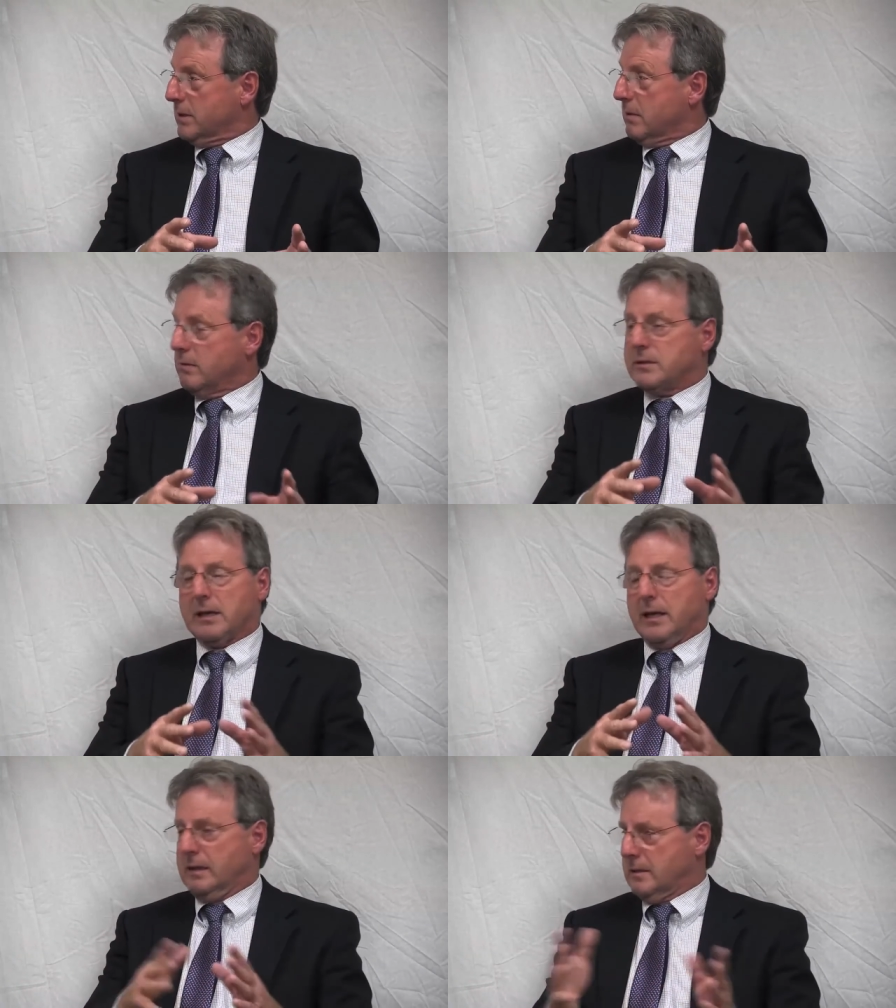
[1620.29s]
So let's
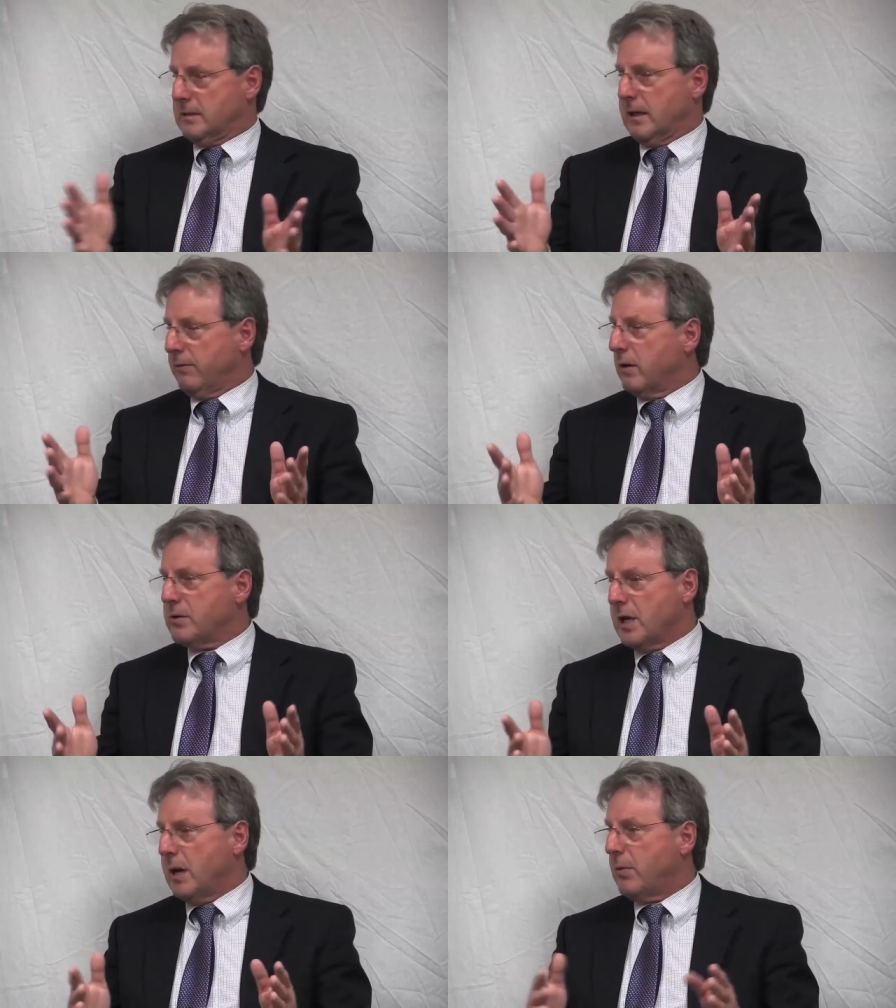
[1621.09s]
say, for
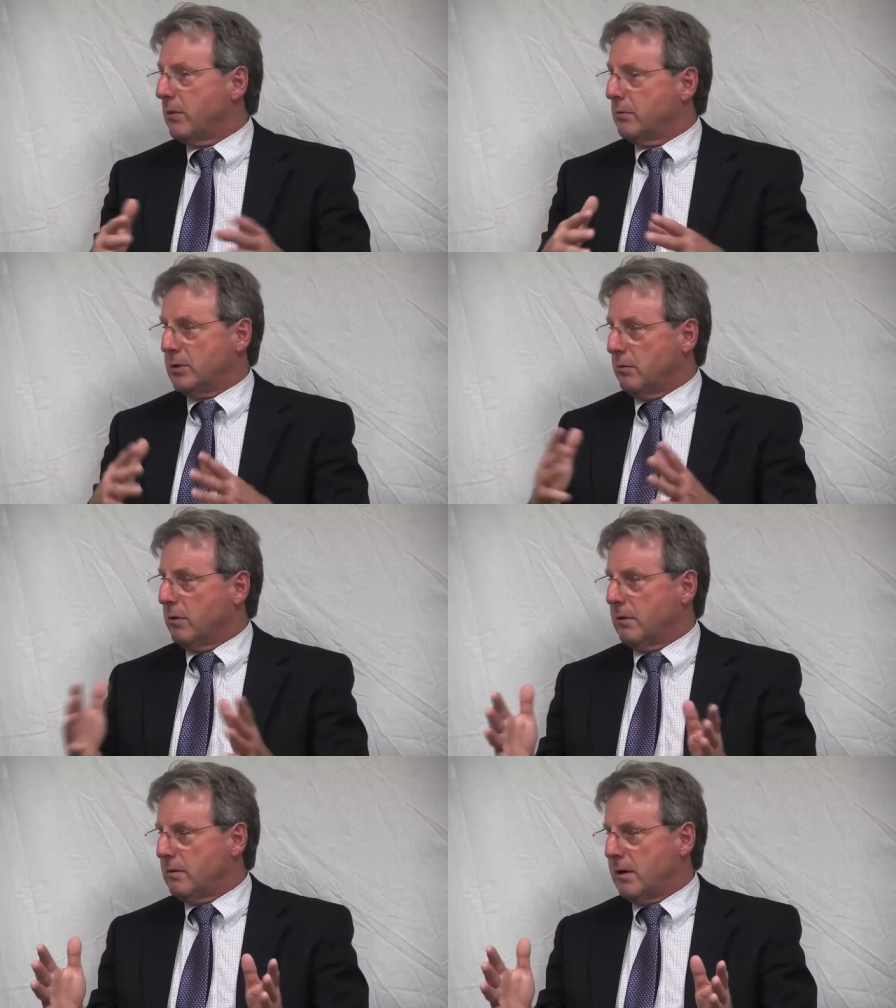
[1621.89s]
example, you were